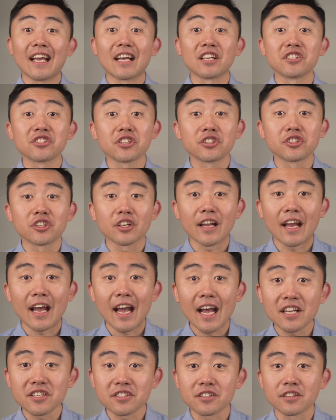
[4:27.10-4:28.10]
and citric
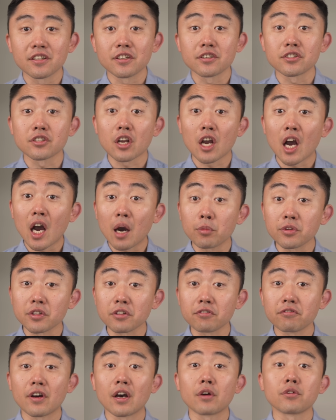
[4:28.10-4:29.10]
acid is commonly
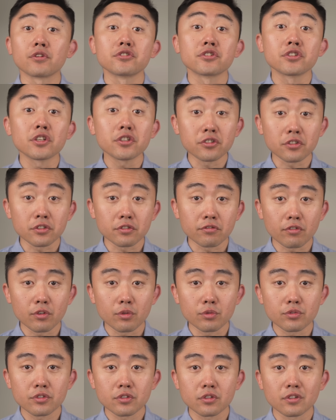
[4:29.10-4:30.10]
found in citrus
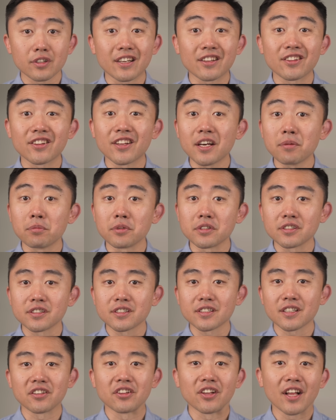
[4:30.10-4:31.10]
fruits like
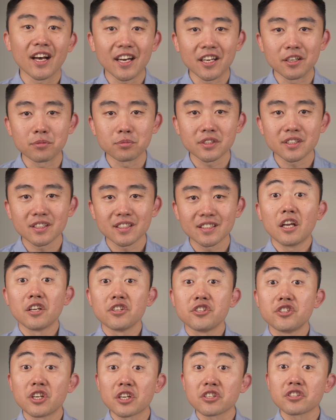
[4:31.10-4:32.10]
lemons and limes.
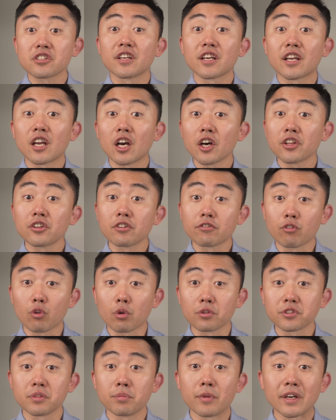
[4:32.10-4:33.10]
And just like other
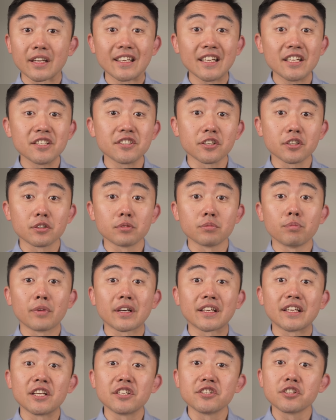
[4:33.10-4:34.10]
forms of magnesium,
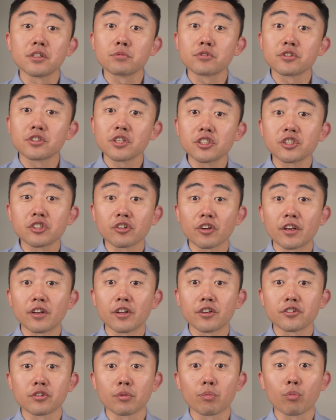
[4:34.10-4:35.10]
magnesium citrate
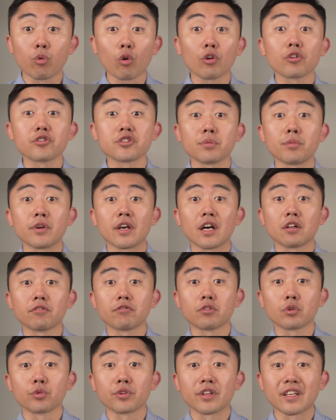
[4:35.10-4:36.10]
is reported to be
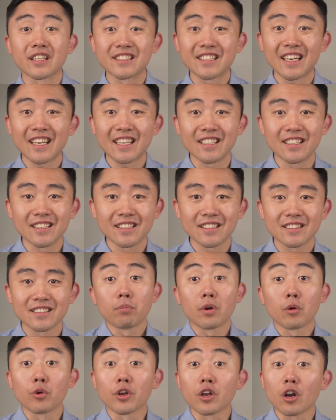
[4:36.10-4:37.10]
helpful with anxiety.
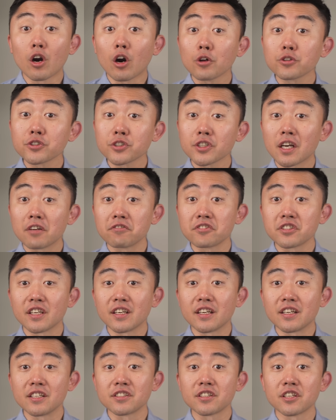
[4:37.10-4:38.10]
But we also have
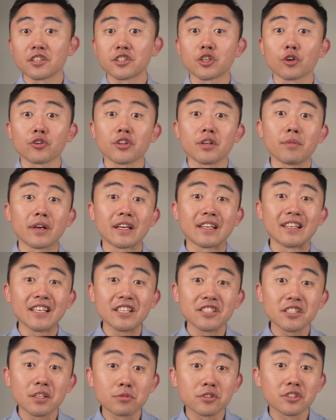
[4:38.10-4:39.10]
studies that show that
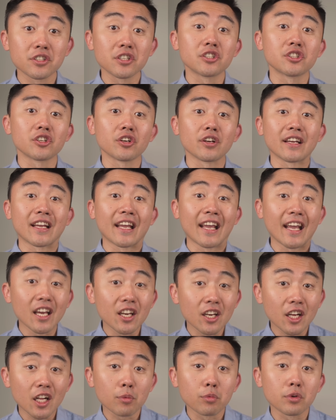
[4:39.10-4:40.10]
magnesium citrate
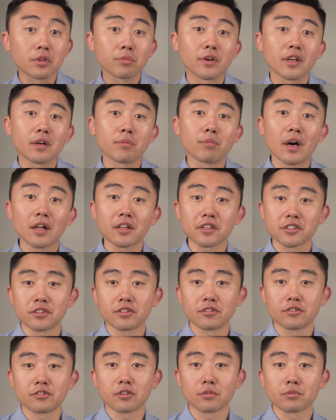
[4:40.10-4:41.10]
can help with metabolic
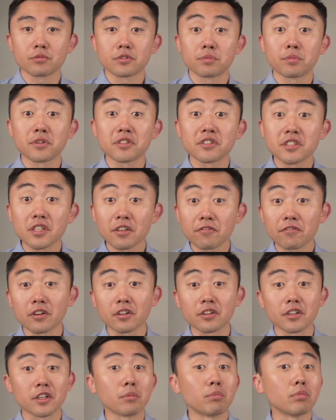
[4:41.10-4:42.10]
syndrome,
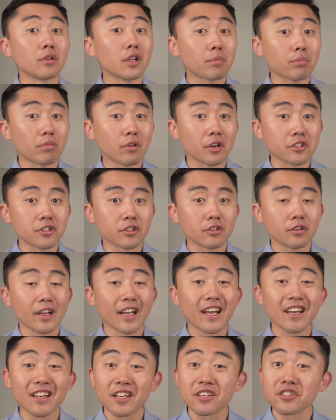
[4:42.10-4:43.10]
specifically blood pressure
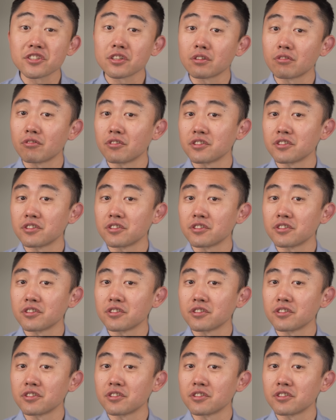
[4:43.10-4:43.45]
and insulin